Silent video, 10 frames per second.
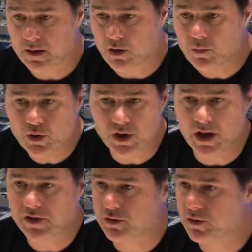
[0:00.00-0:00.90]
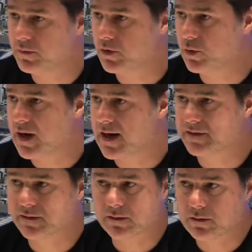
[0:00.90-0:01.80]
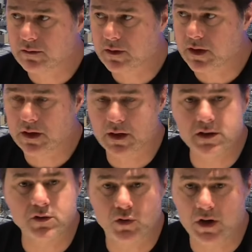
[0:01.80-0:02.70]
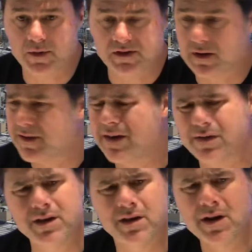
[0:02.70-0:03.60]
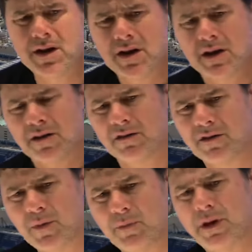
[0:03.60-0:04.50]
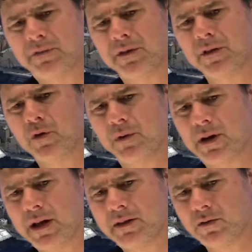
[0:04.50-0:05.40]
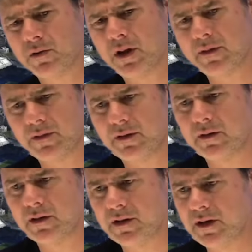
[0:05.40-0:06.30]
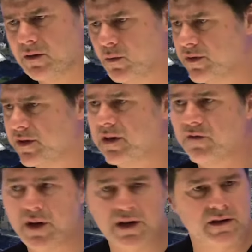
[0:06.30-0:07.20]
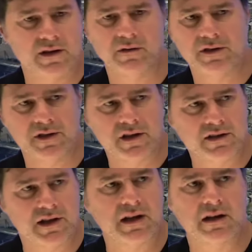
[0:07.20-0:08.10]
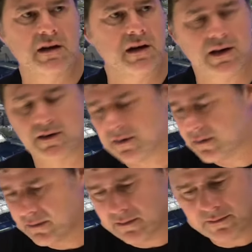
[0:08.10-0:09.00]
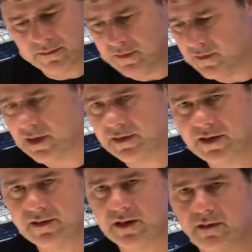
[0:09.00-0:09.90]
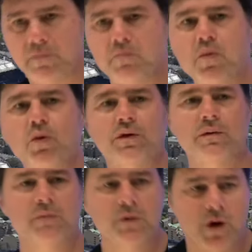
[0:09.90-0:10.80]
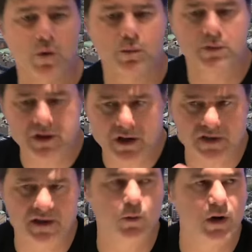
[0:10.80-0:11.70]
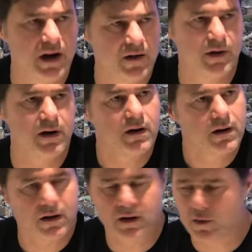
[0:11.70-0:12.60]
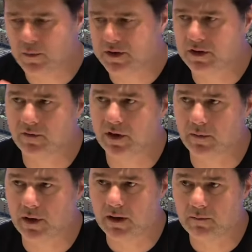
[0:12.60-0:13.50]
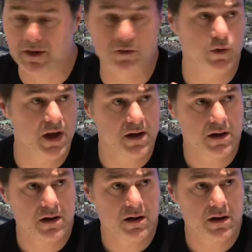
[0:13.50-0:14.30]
communication in between us in to help us. I think, remember after Wolverhampton, I think the team was celebrating every single tackle and things like this that put, you know, increase our level, competitive level. But today,